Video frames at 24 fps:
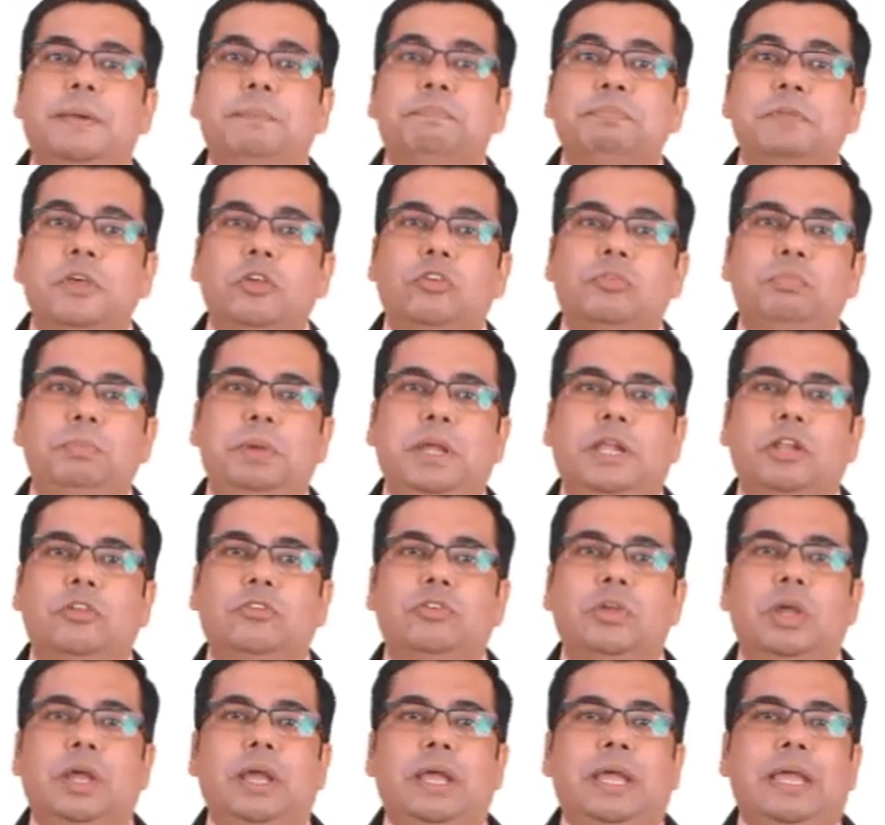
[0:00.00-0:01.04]
This
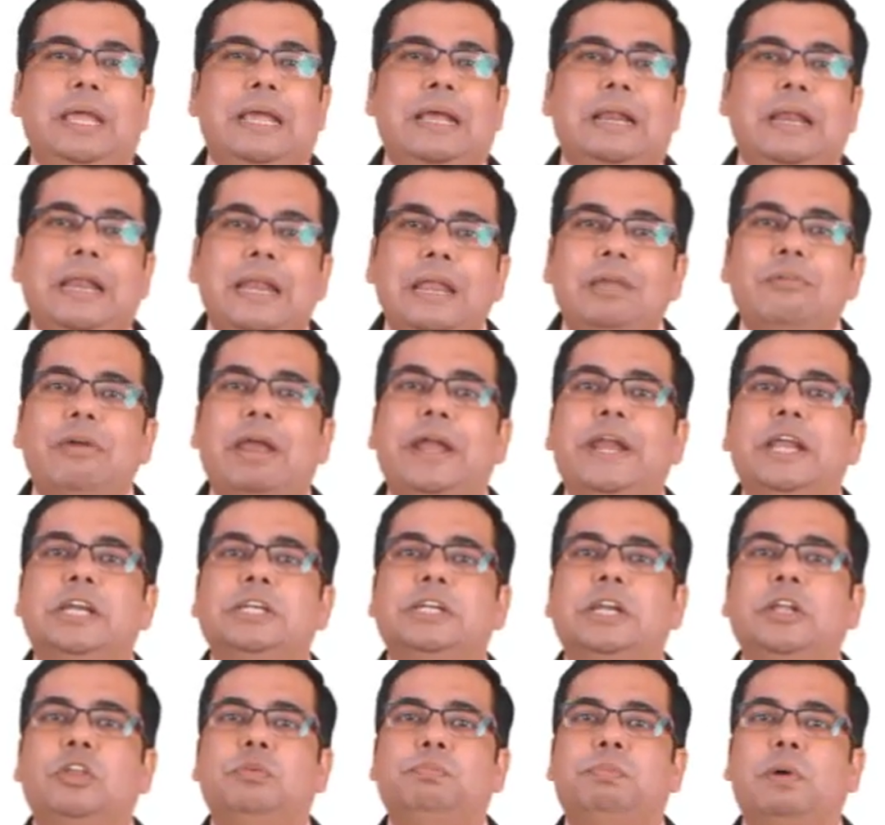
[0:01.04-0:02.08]
means cleaning
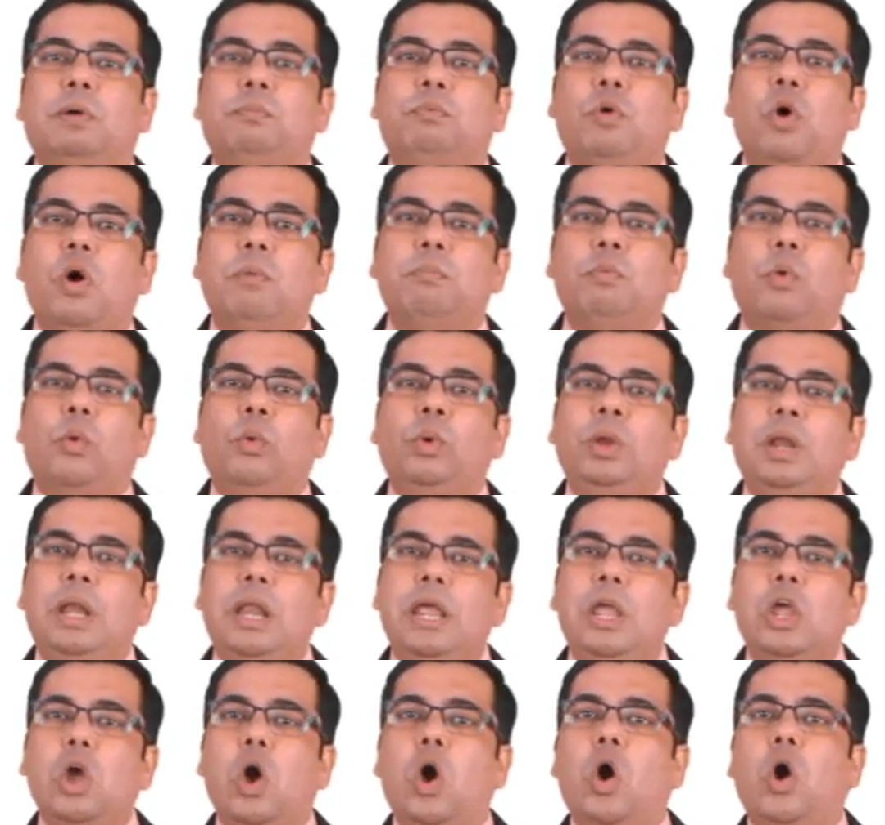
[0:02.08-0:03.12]
validation is performed
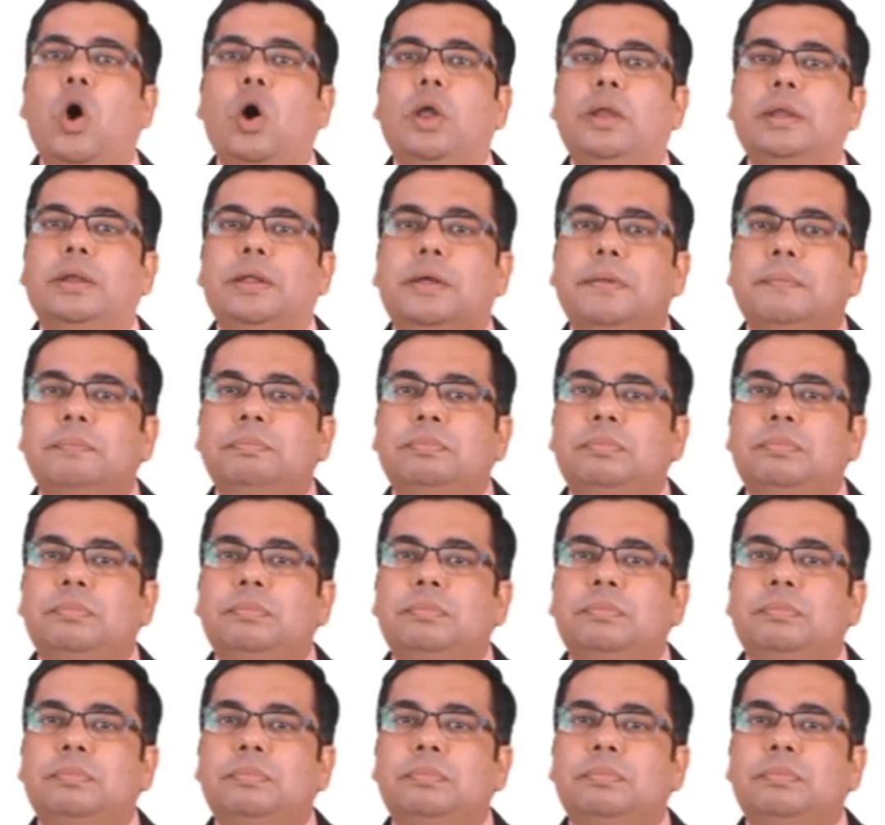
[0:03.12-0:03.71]
only on